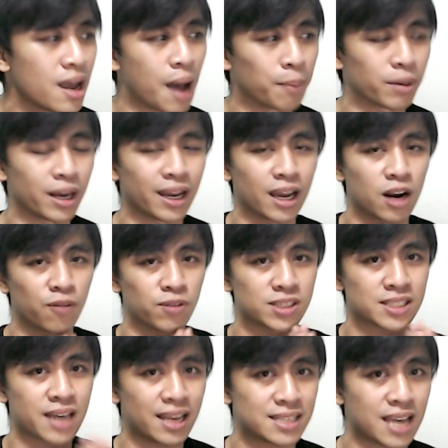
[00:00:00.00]
I'm gonna get off a
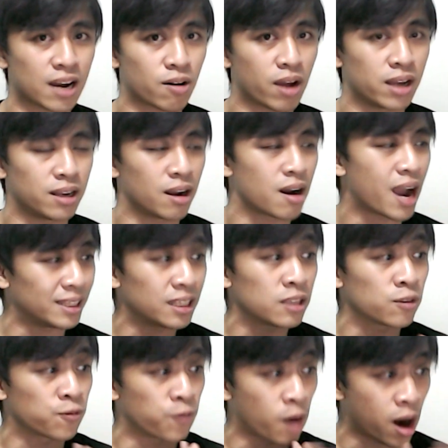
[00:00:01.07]
Sky attack right here. I
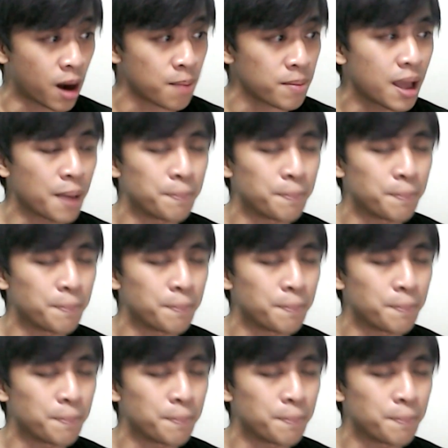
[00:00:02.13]
didn't farm